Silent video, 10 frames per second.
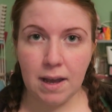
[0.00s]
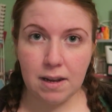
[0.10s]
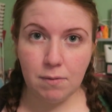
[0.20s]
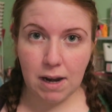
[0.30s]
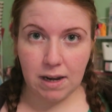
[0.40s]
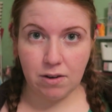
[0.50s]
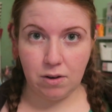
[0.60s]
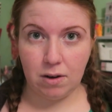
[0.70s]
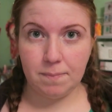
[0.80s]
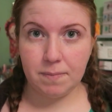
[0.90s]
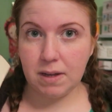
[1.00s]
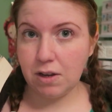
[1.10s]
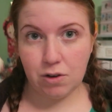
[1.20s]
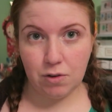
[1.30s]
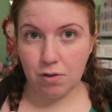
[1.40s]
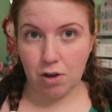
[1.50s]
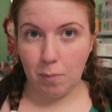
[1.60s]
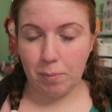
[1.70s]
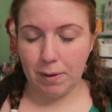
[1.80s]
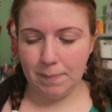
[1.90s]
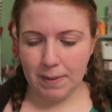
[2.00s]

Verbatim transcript: and I read it all. I couldn't stop.